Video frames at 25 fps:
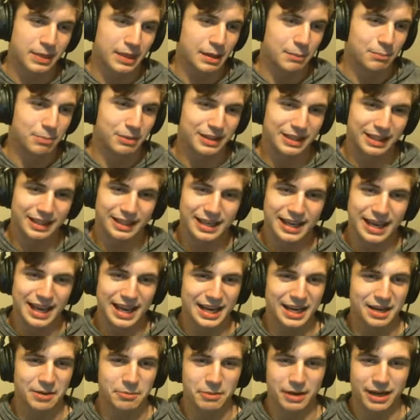But the
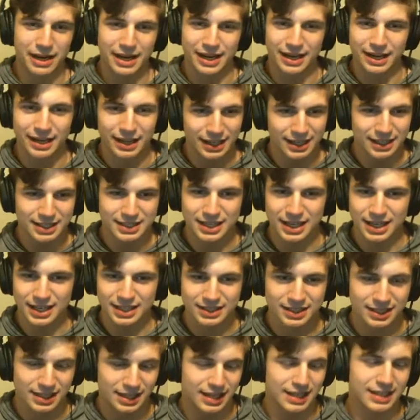cannon, man, it
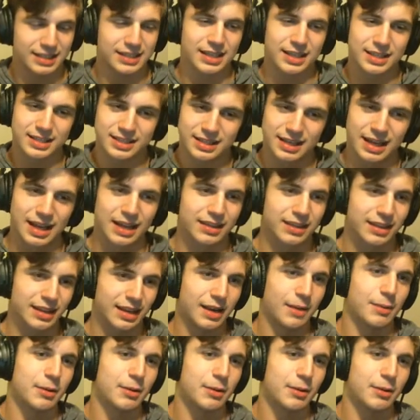does nothing.